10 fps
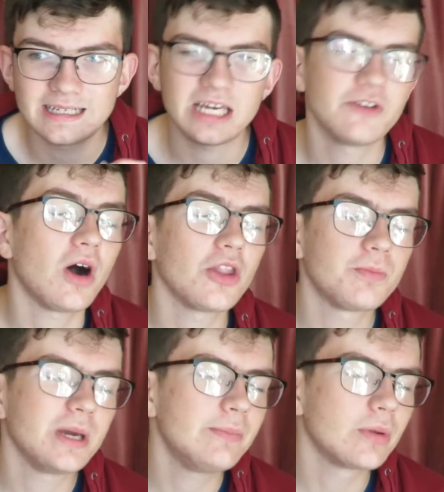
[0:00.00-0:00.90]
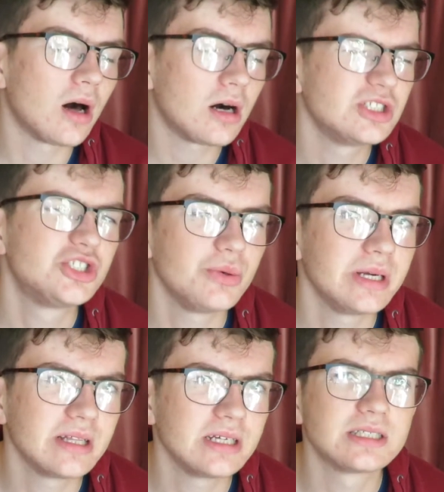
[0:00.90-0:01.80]
If other people aren't
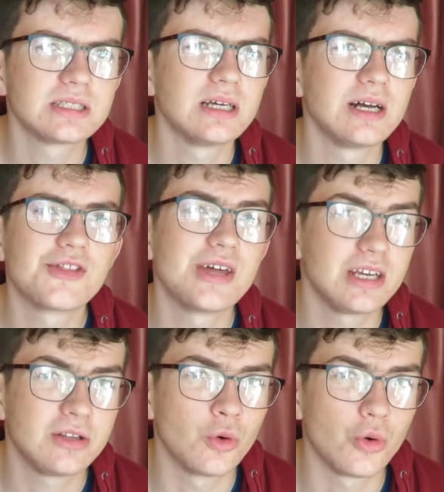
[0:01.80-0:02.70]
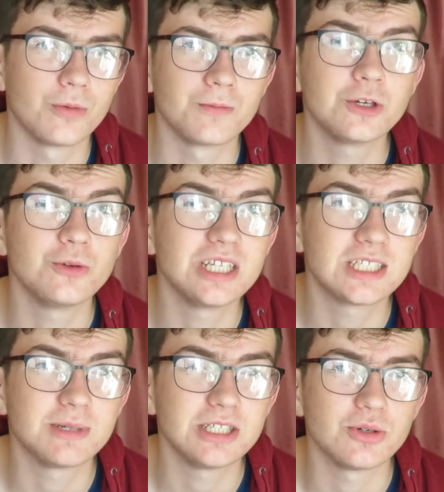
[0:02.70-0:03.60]
doing this, then ignore them. You need
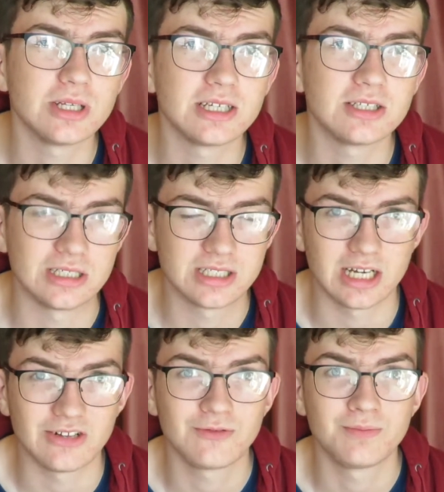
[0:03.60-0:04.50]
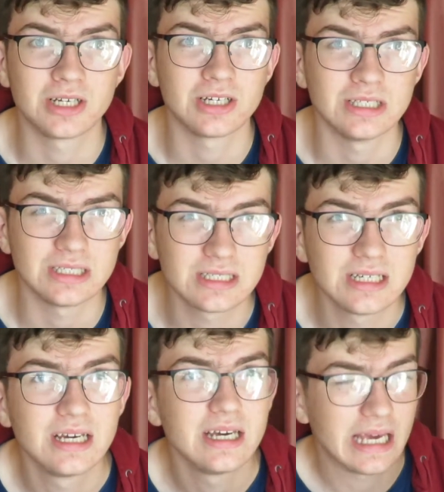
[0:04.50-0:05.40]
to be doing this yourself, because
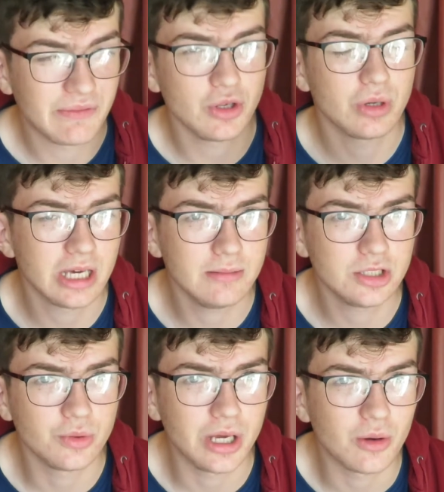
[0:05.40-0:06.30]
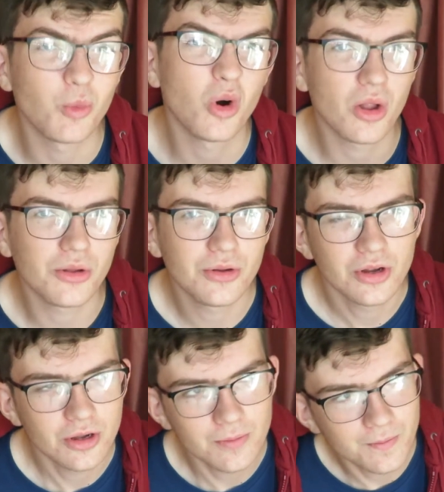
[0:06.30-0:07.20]
if you keep doing what
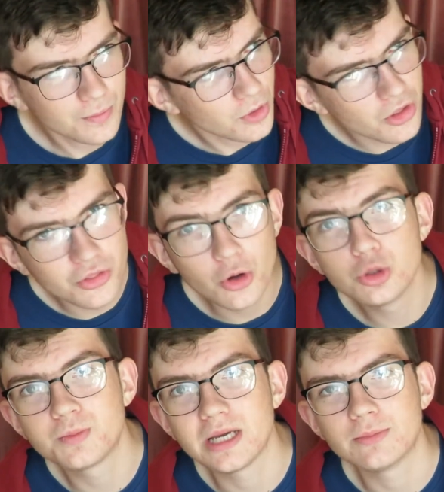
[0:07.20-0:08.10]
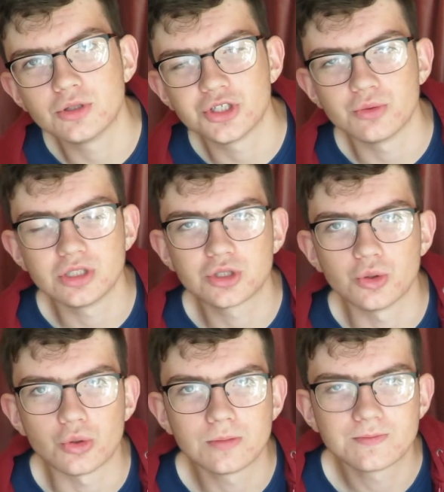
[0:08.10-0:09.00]
those people do at
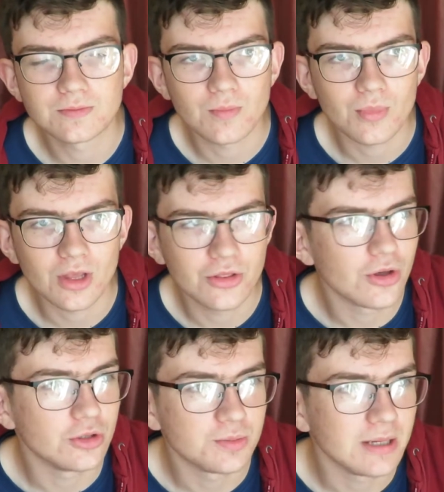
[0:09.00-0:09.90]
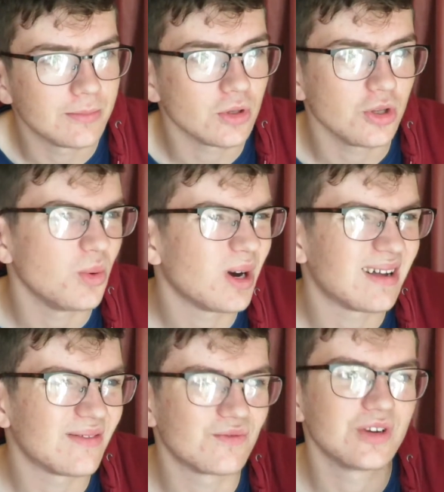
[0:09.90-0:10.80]
school, those people who
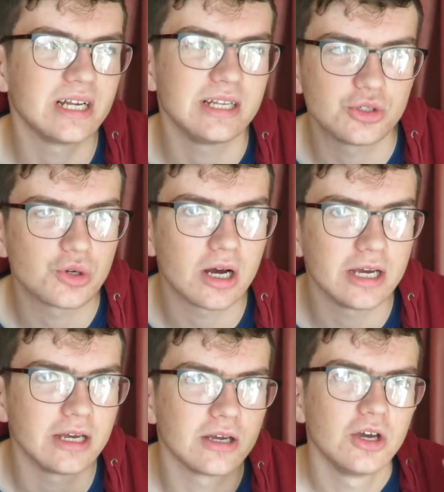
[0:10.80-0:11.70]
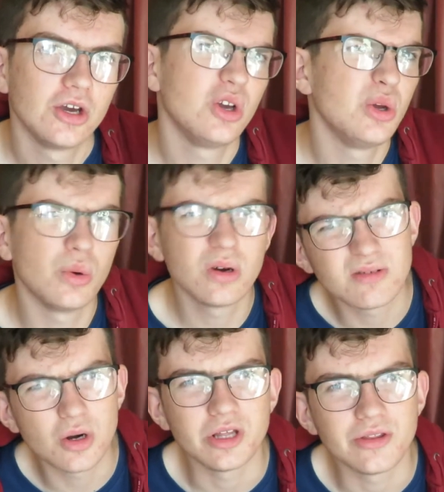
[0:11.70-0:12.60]
aren't really trying, who are
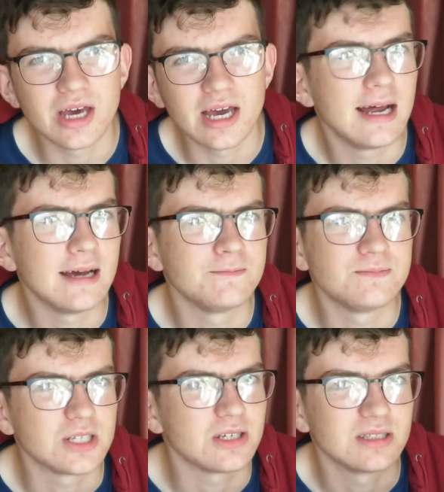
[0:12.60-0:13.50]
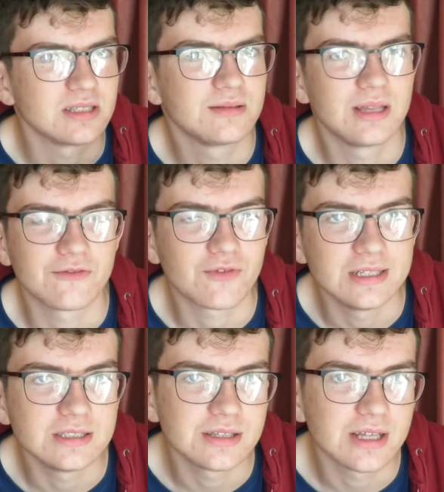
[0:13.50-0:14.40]
only there because their
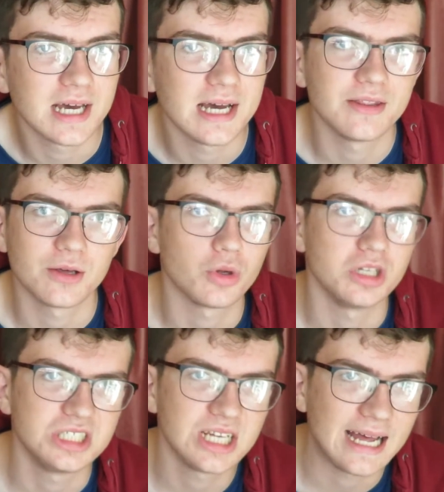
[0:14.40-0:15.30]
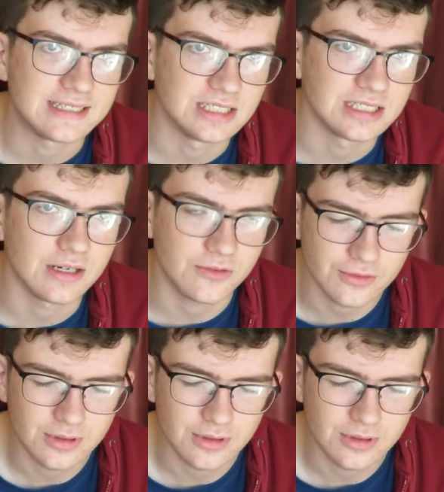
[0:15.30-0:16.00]
friends are there and they want to chat and stuff,